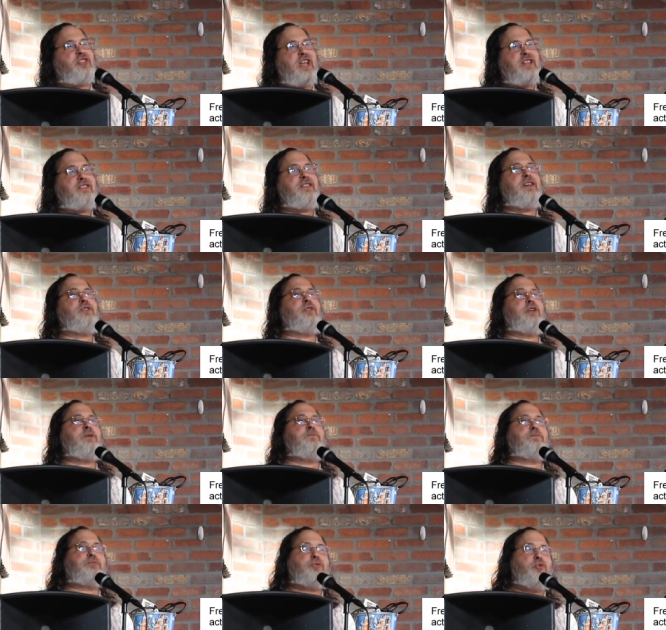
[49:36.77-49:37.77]
then they'll
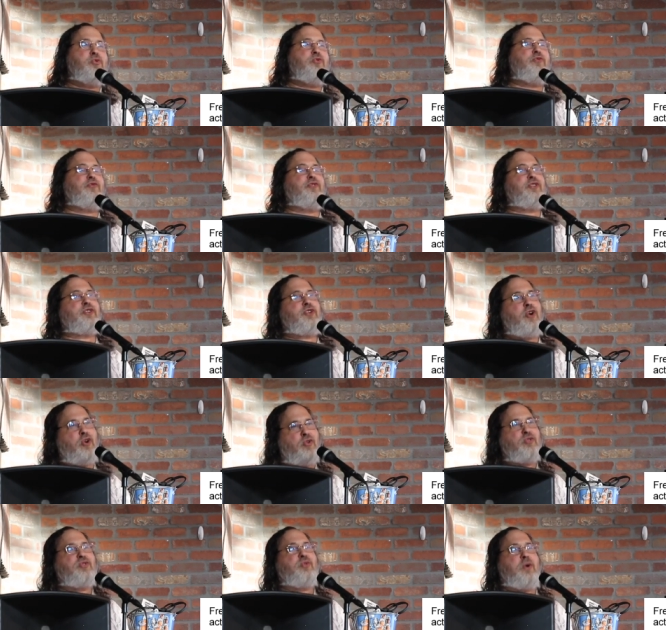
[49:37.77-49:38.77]
improve the
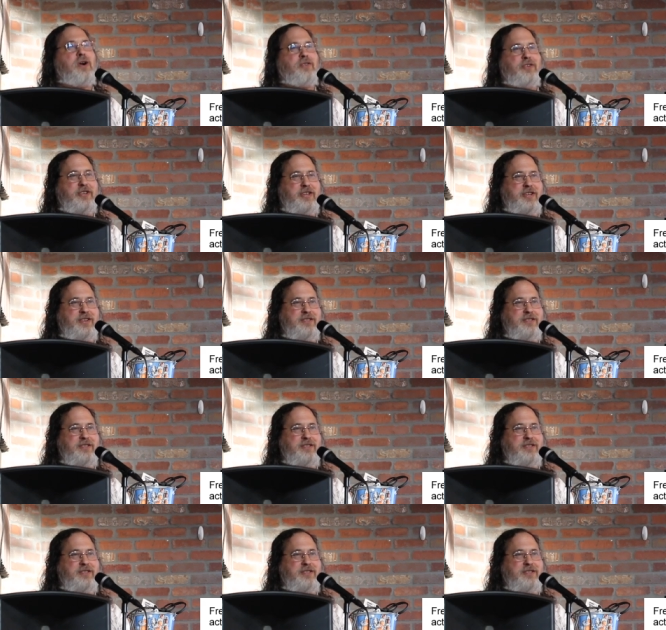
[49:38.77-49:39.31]
code quality.